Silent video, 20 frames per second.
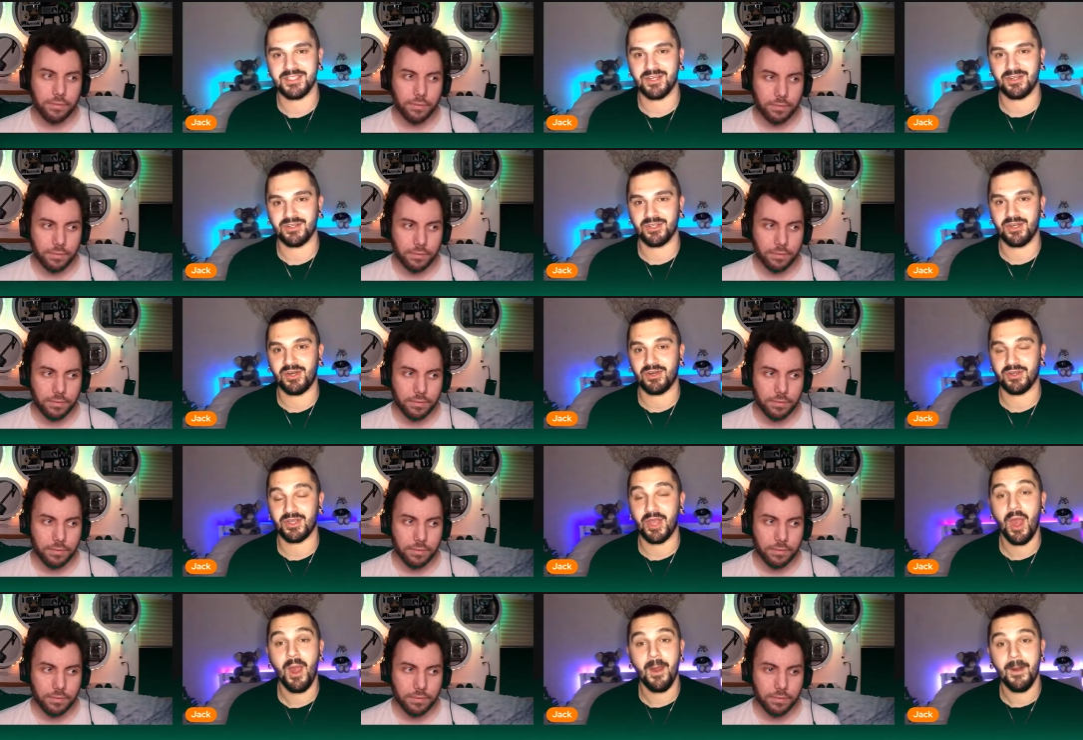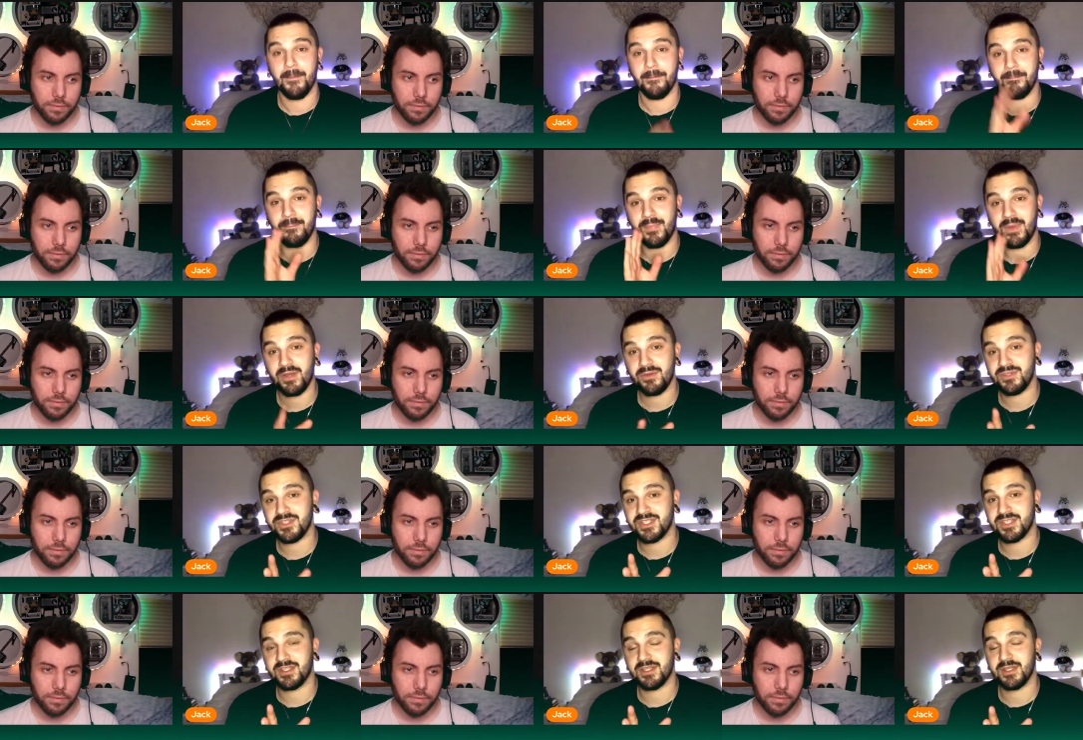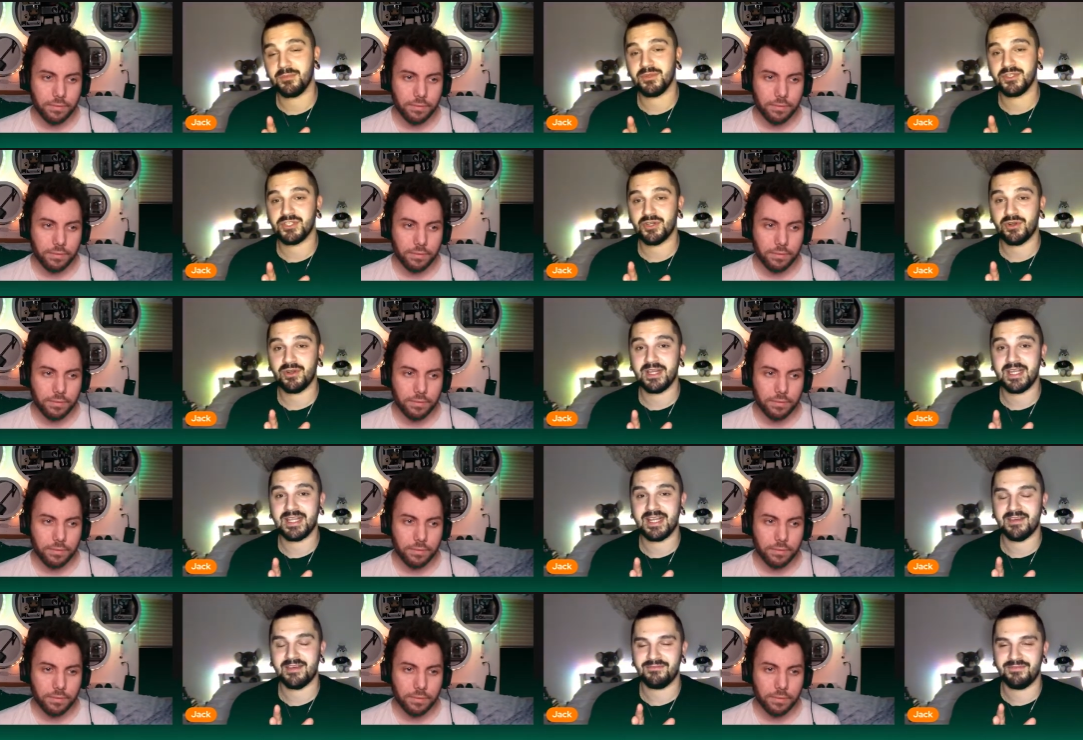Speaker 1: Doc Ock, most the majority
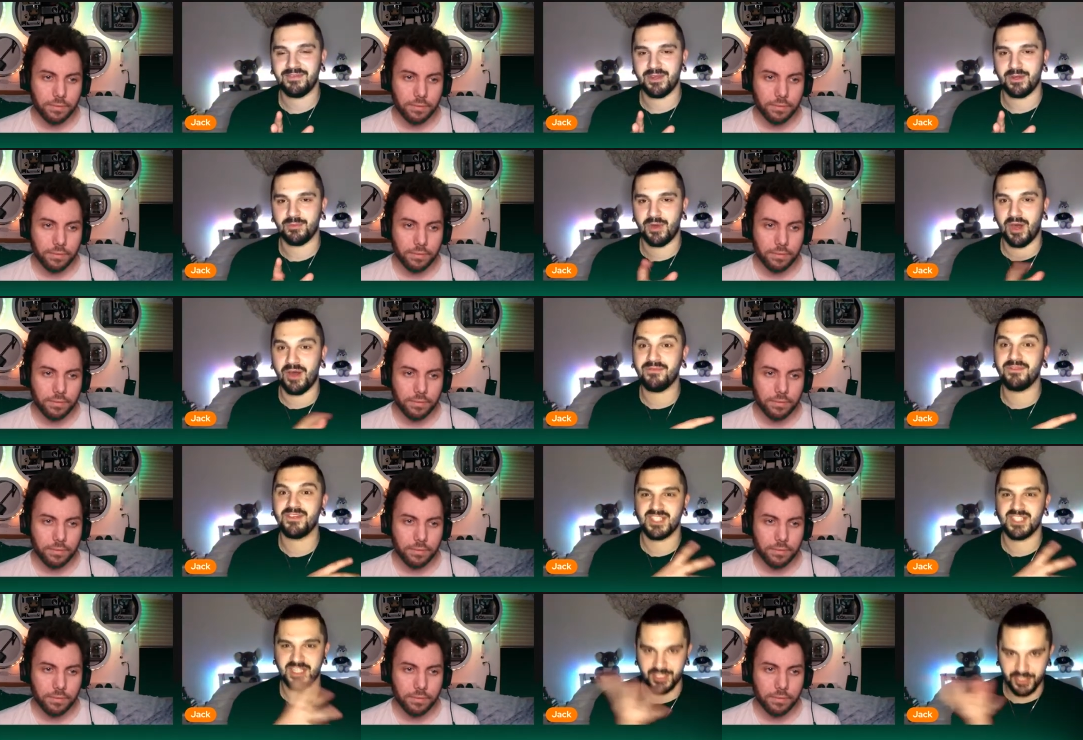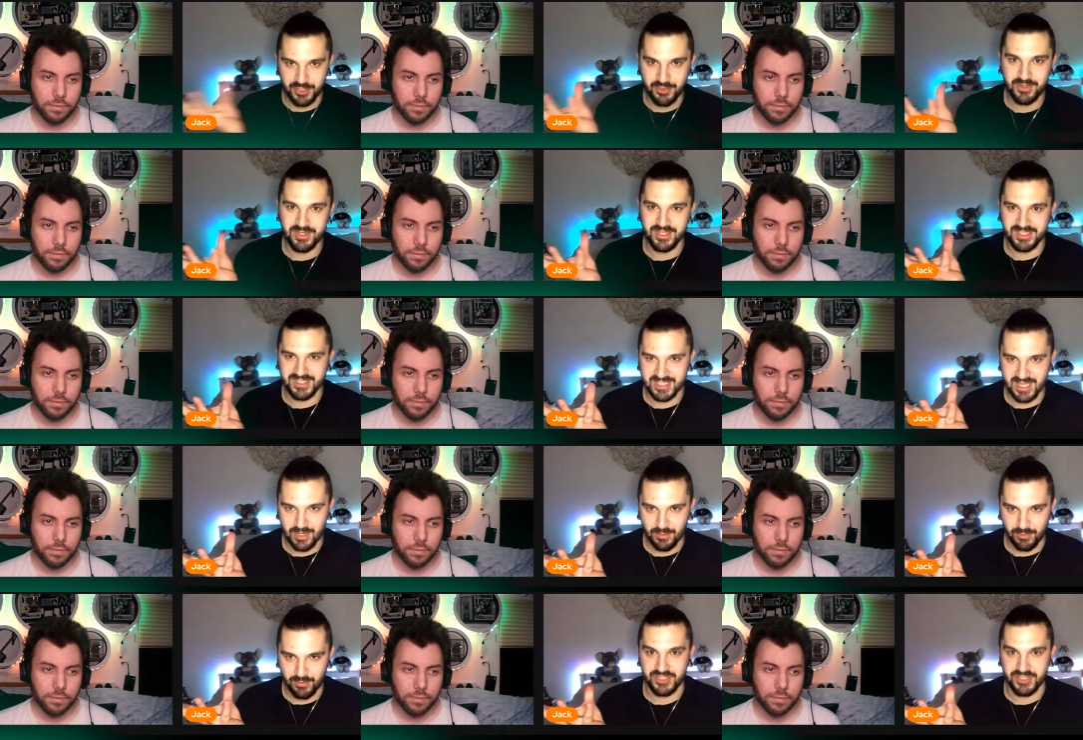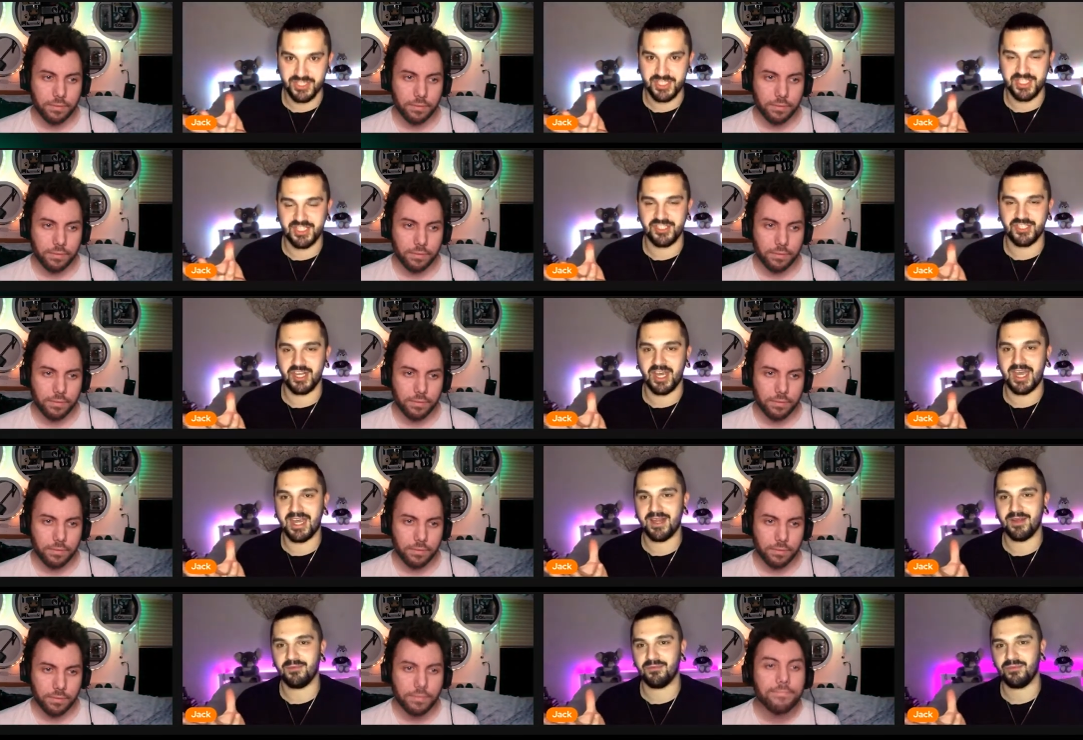of that film, obviously, you can tell what CGI
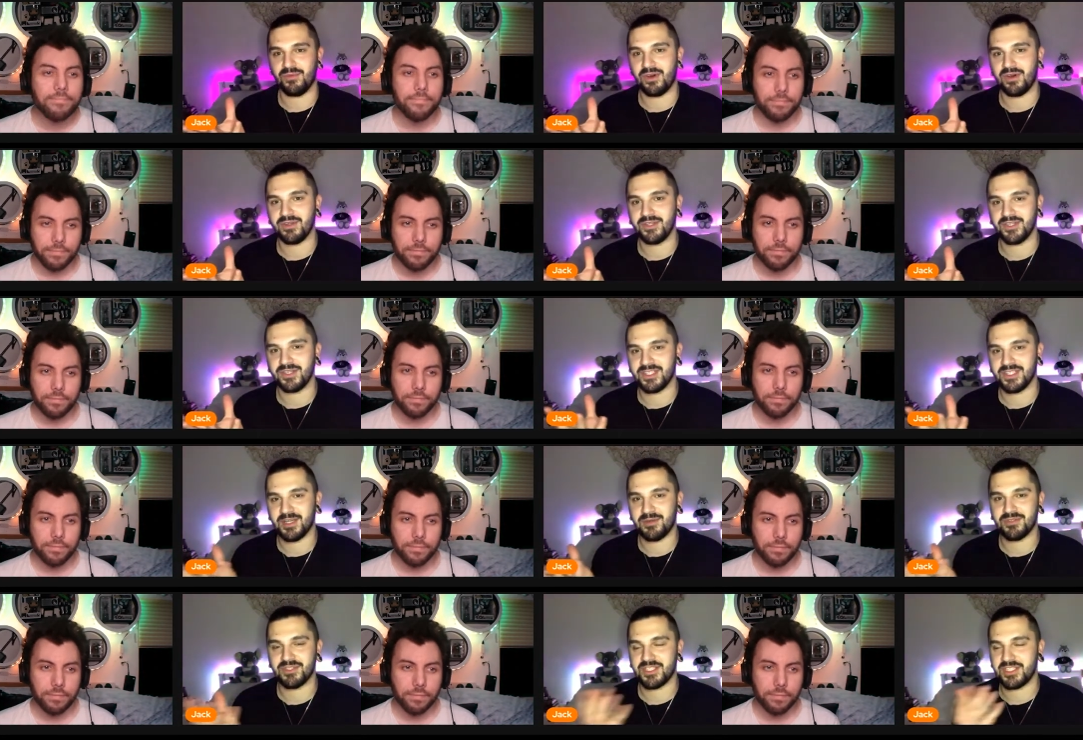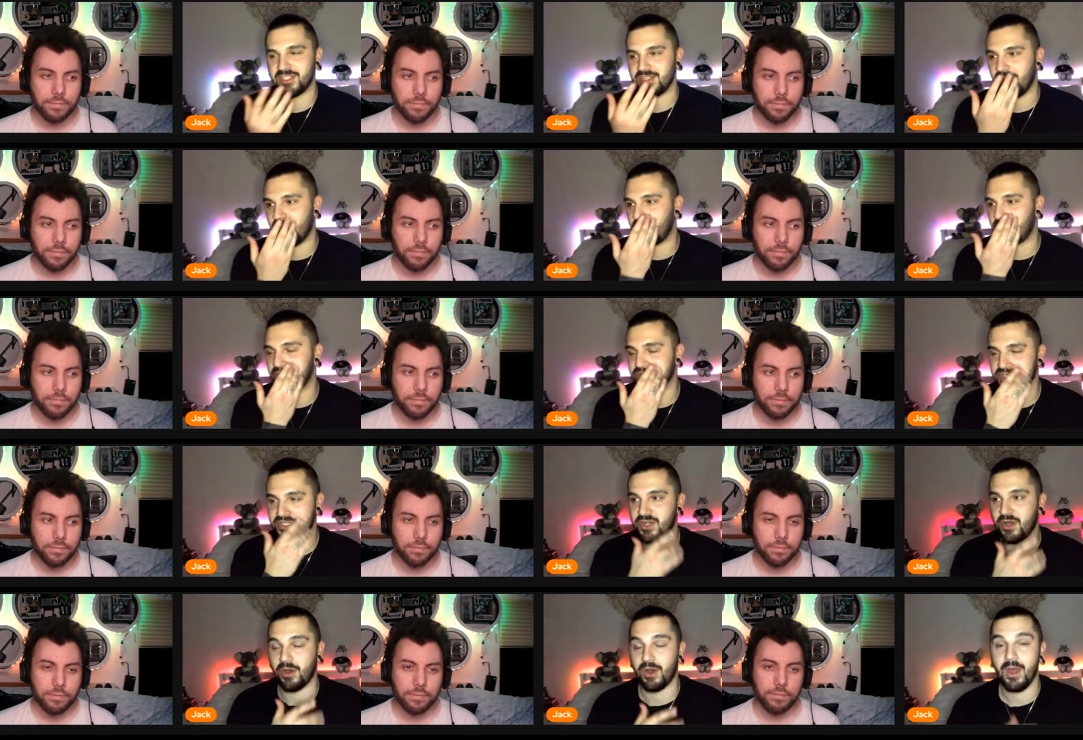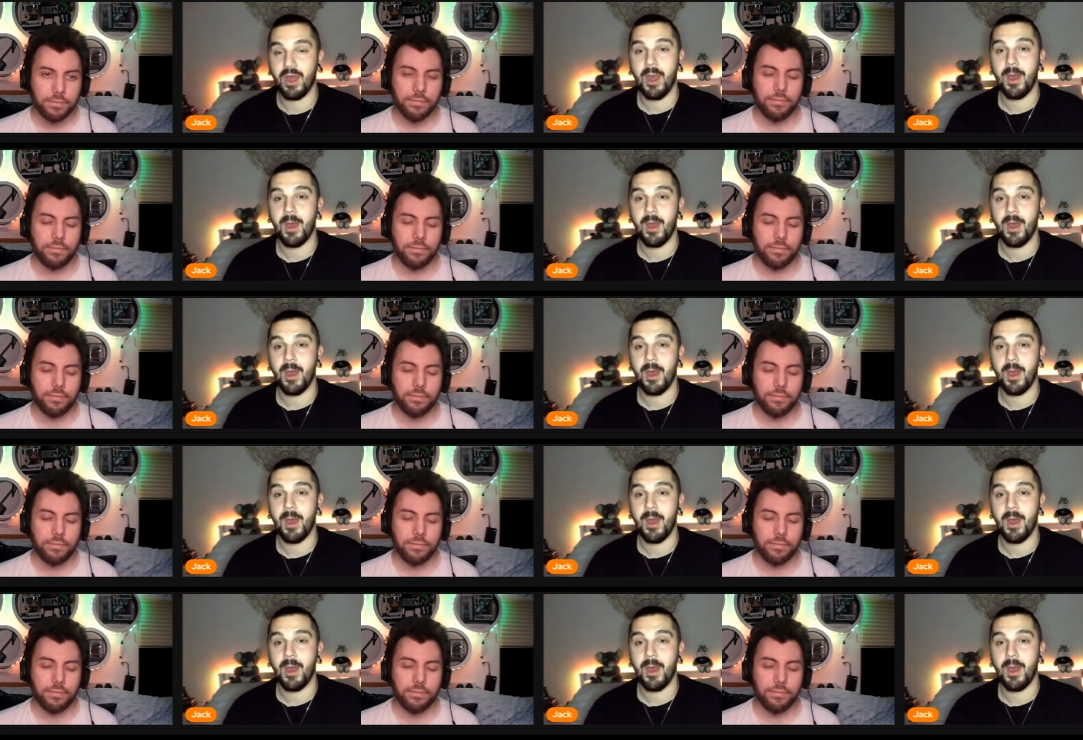and what you can tell what CGI and what's not.